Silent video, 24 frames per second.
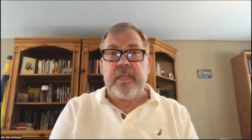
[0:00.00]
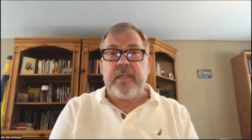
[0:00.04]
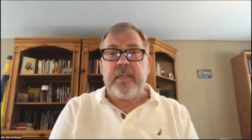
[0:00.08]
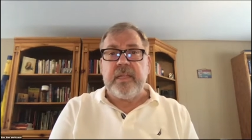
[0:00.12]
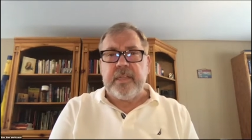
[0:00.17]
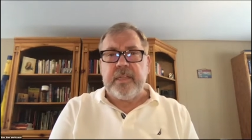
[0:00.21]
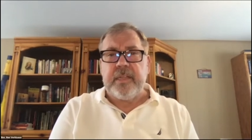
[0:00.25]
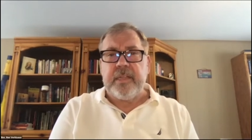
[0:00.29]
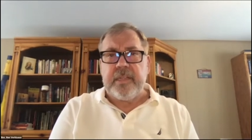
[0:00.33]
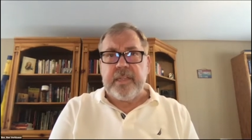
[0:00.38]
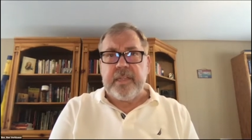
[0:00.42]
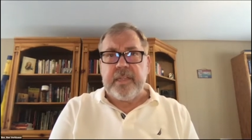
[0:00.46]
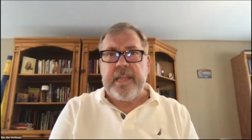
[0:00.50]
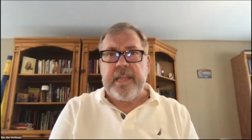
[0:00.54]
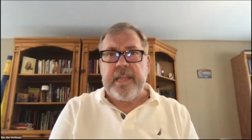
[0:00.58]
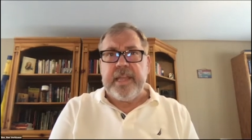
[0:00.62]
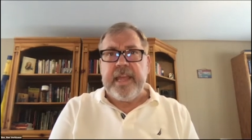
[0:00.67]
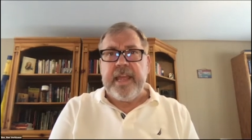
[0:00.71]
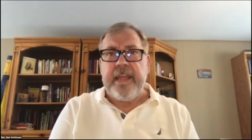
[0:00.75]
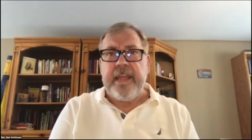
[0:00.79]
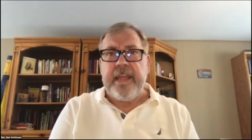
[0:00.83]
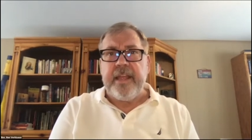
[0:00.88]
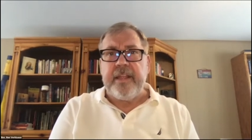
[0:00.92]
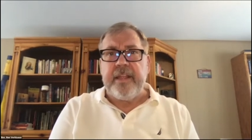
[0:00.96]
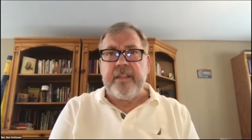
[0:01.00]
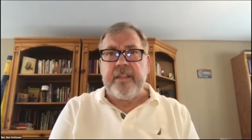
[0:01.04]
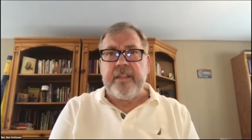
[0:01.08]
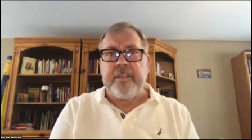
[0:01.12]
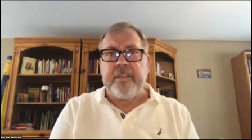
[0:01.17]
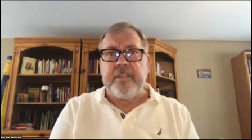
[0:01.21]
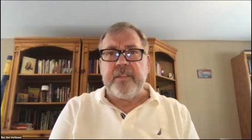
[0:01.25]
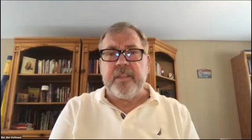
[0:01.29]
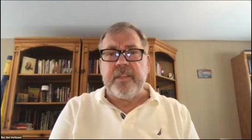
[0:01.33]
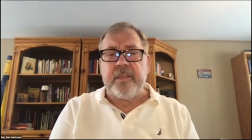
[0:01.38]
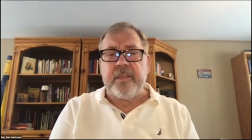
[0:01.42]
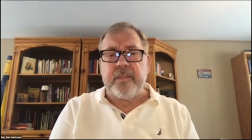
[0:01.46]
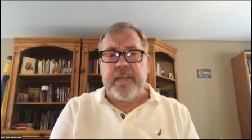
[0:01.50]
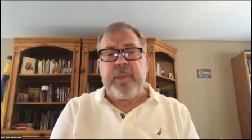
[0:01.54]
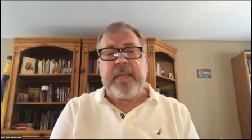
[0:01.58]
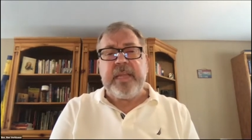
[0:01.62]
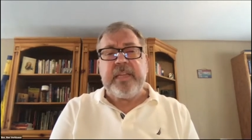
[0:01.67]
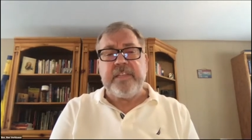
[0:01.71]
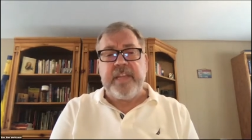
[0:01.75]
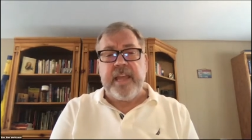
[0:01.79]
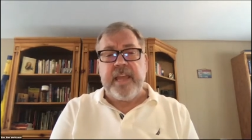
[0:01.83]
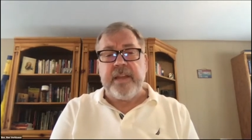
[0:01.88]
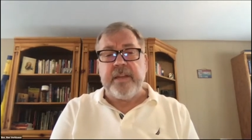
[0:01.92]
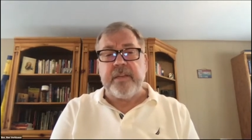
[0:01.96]
Let the light be
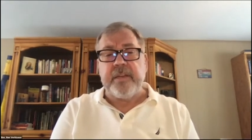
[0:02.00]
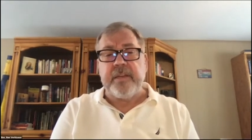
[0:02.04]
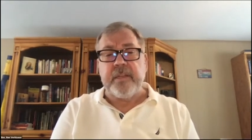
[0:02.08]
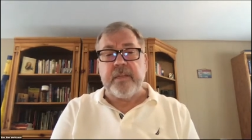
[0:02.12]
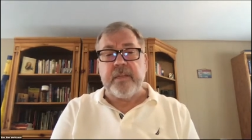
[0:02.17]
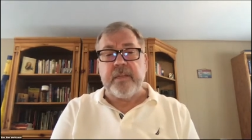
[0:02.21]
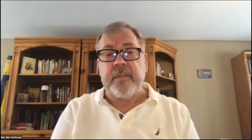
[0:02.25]
tended.